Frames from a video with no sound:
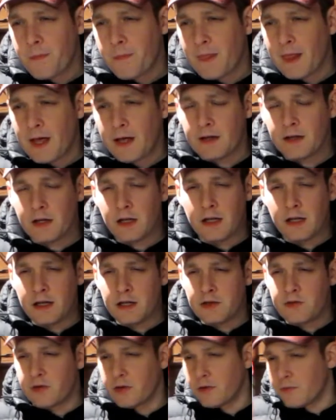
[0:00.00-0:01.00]
and little
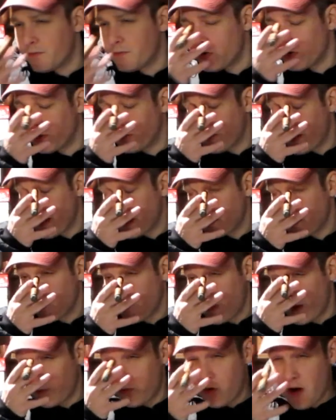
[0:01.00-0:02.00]
hints of just that
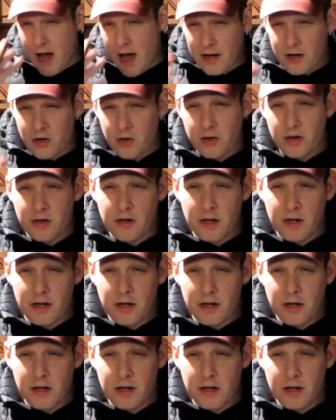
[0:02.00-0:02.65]
graham cracker and